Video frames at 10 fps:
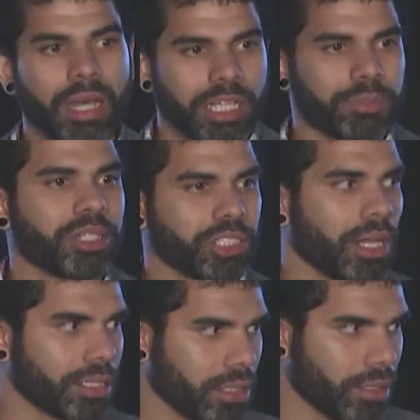
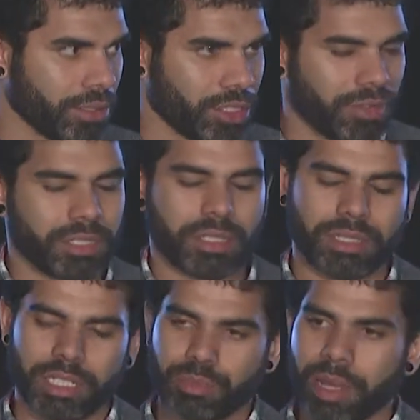specialized clinical
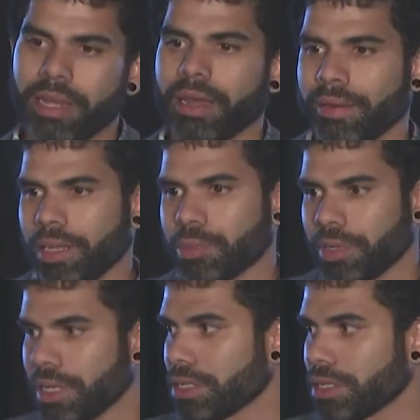services expand in our community.